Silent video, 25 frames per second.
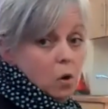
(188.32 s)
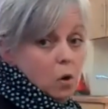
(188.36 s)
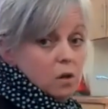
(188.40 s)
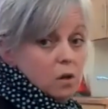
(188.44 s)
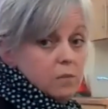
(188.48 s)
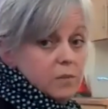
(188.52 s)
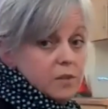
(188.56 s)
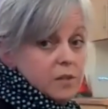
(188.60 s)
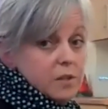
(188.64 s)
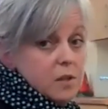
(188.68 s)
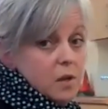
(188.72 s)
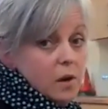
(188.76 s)

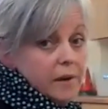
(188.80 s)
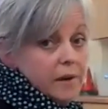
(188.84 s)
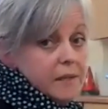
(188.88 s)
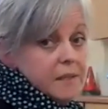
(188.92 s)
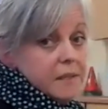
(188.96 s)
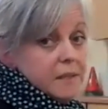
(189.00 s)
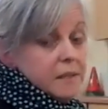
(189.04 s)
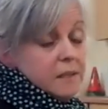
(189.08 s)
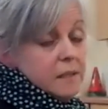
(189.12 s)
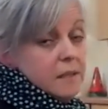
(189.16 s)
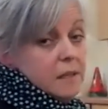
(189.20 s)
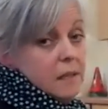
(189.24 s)
columns
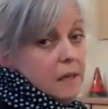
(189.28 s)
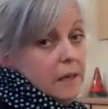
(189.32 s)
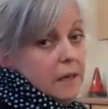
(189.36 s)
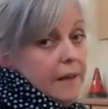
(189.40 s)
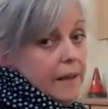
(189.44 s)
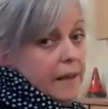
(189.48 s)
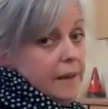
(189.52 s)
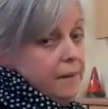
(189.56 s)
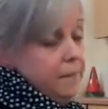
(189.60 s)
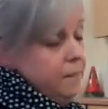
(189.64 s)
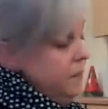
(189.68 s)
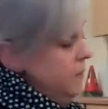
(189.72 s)
nice and
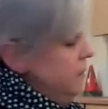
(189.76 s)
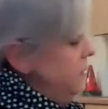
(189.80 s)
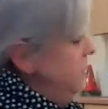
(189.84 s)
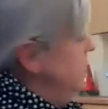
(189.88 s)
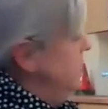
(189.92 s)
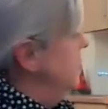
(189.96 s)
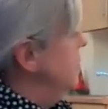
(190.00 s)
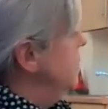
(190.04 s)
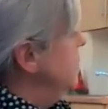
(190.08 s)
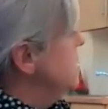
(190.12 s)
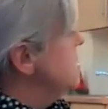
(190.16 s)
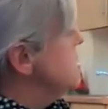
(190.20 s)
clear.
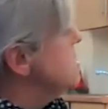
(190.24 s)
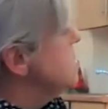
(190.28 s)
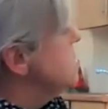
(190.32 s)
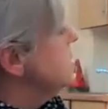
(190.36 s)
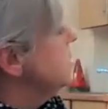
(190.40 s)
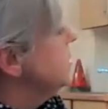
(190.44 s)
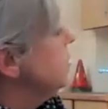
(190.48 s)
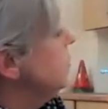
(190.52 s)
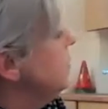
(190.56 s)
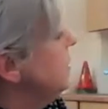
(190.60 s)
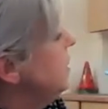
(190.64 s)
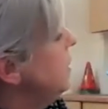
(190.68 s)

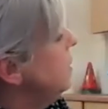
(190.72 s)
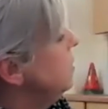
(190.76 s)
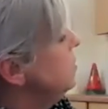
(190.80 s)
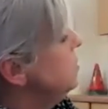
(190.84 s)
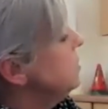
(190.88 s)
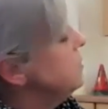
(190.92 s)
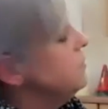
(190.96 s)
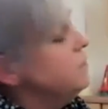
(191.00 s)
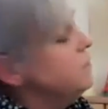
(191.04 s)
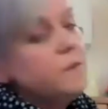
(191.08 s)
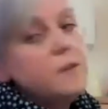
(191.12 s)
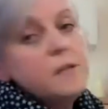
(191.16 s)
So we go
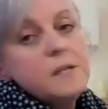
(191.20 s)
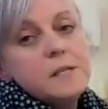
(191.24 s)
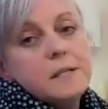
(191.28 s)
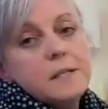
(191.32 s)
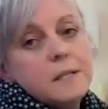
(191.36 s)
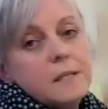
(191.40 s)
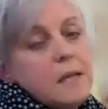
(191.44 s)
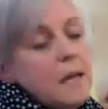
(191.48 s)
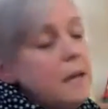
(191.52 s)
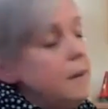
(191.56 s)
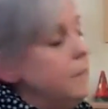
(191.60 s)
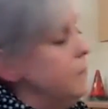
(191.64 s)
to the first
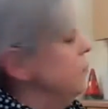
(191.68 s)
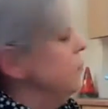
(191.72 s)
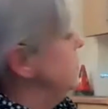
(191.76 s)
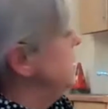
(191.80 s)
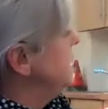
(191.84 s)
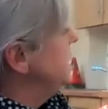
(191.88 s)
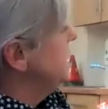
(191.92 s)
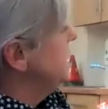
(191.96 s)
step. We